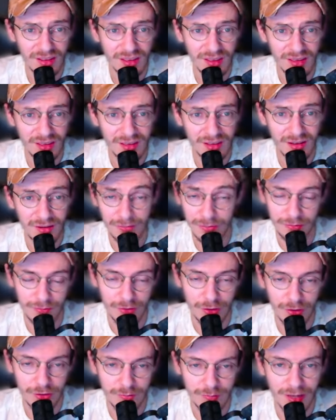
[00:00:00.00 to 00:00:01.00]
of the
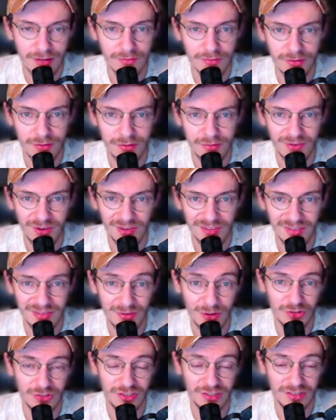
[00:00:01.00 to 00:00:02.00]
first part for the first
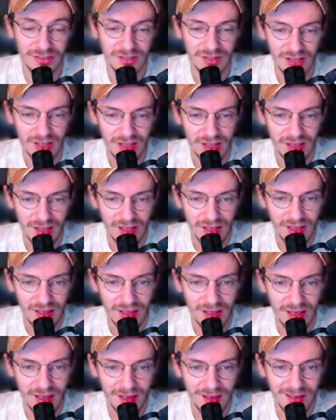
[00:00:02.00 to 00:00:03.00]
version.
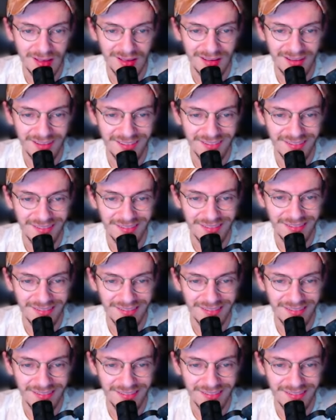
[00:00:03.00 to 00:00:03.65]
Yeah,